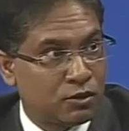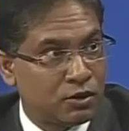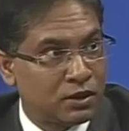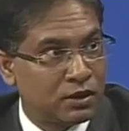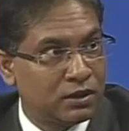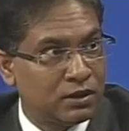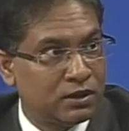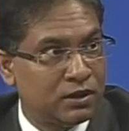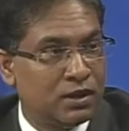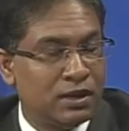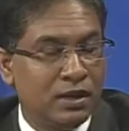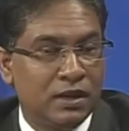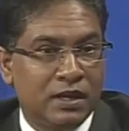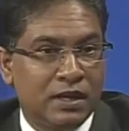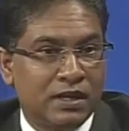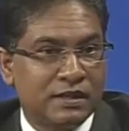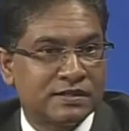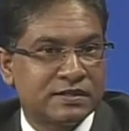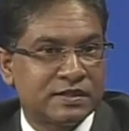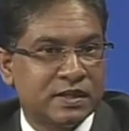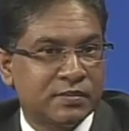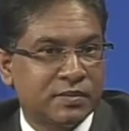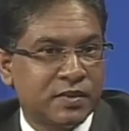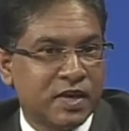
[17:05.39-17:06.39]
And
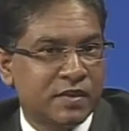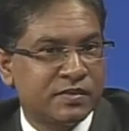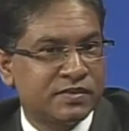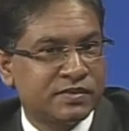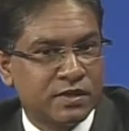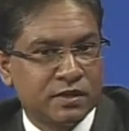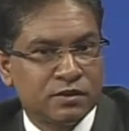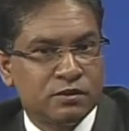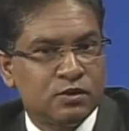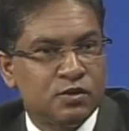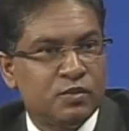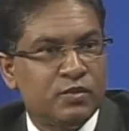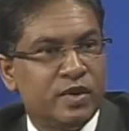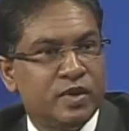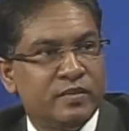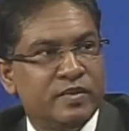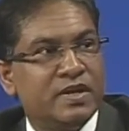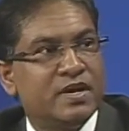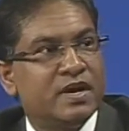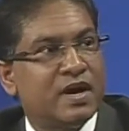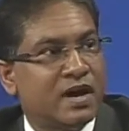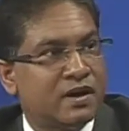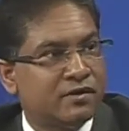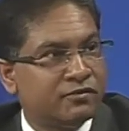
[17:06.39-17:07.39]
sometimes they go maybe
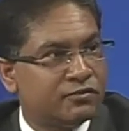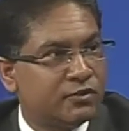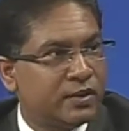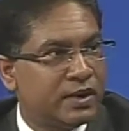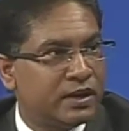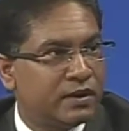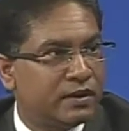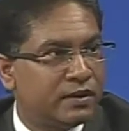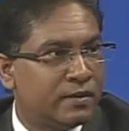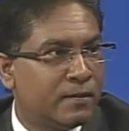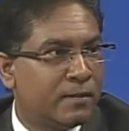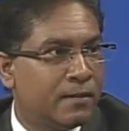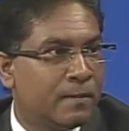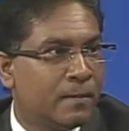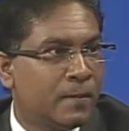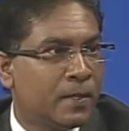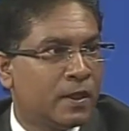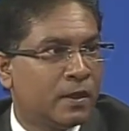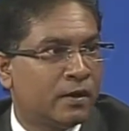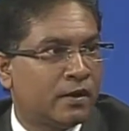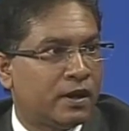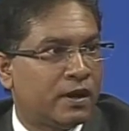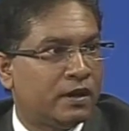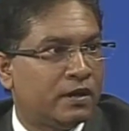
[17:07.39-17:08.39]
halfway.
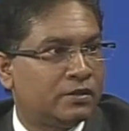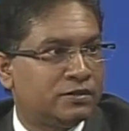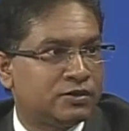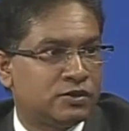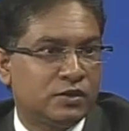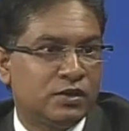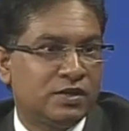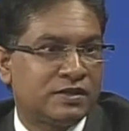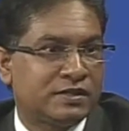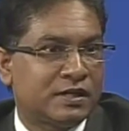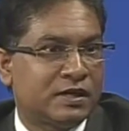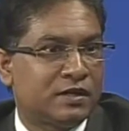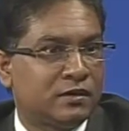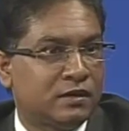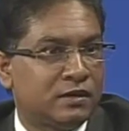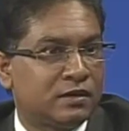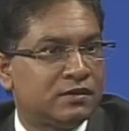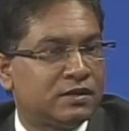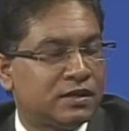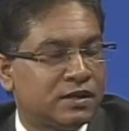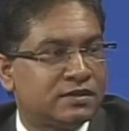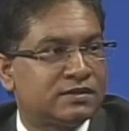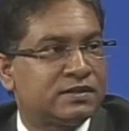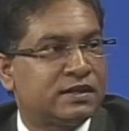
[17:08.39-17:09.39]
Right? So it's
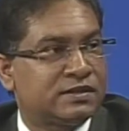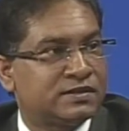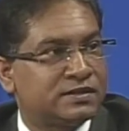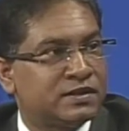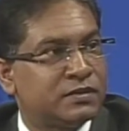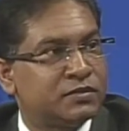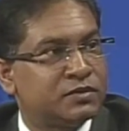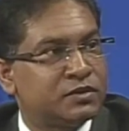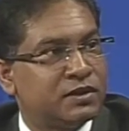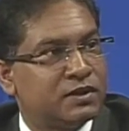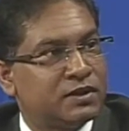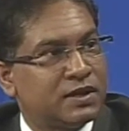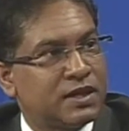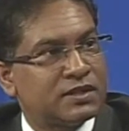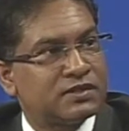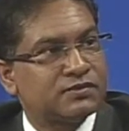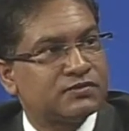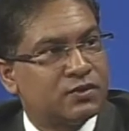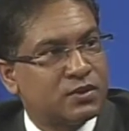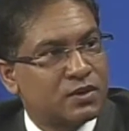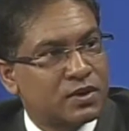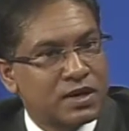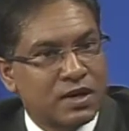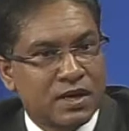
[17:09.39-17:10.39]
assumption. That's
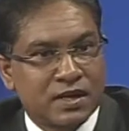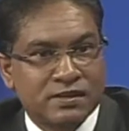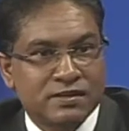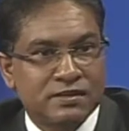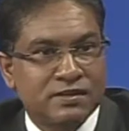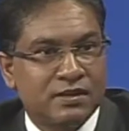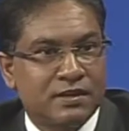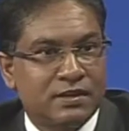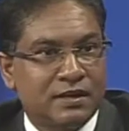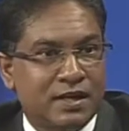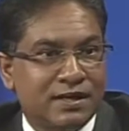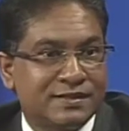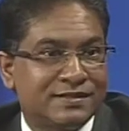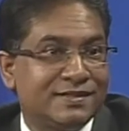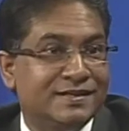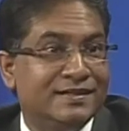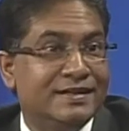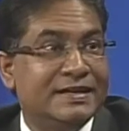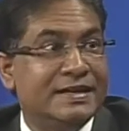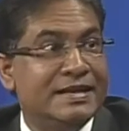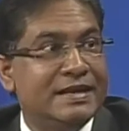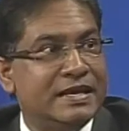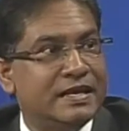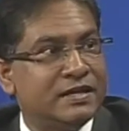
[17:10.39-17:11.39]
forecasting. That's the
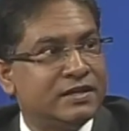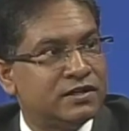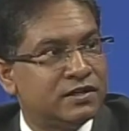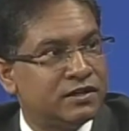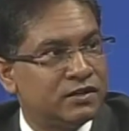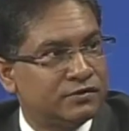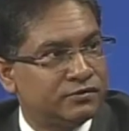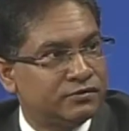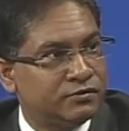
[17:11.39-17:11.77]
nature of forecasting.